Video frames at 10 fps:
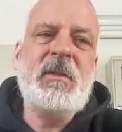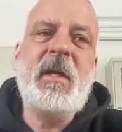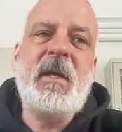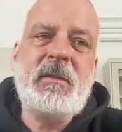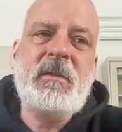to
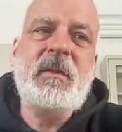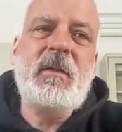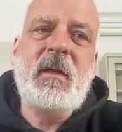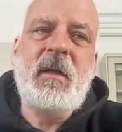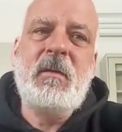date
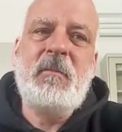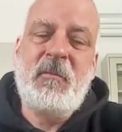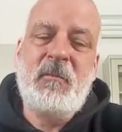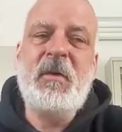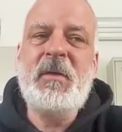um,
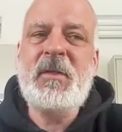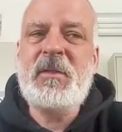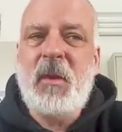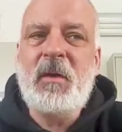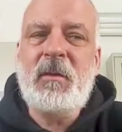from very
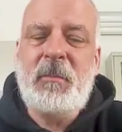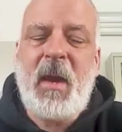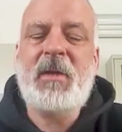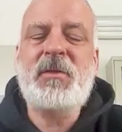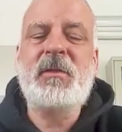smart and
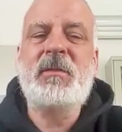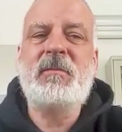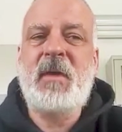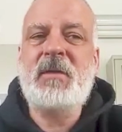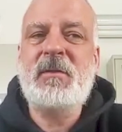passionate
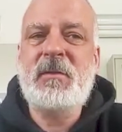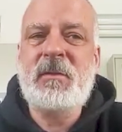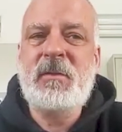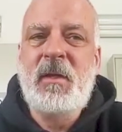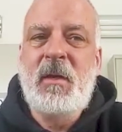
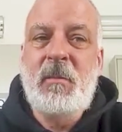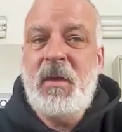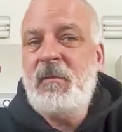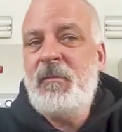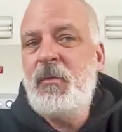investors
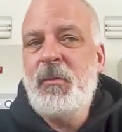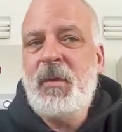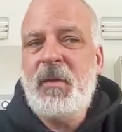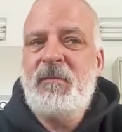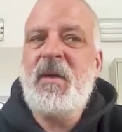many of
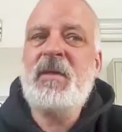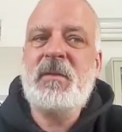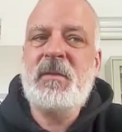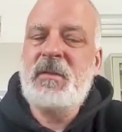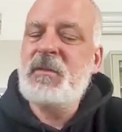whom
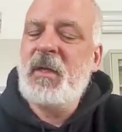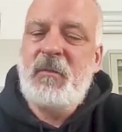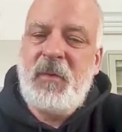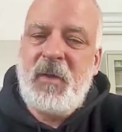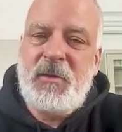invested in
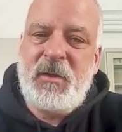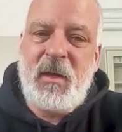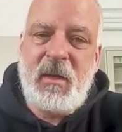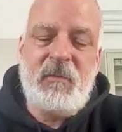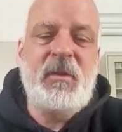Cytophage
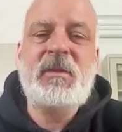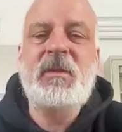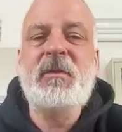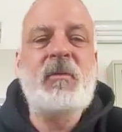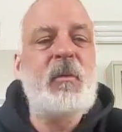in every
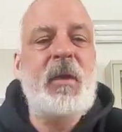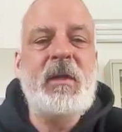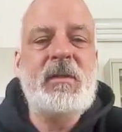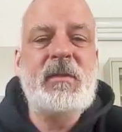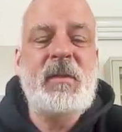single
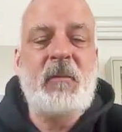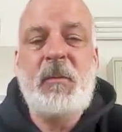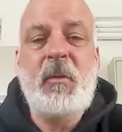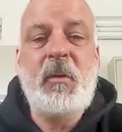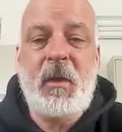raise that
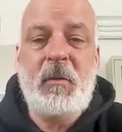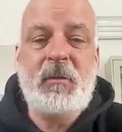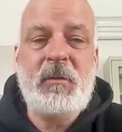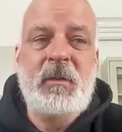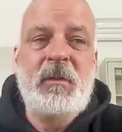we put out.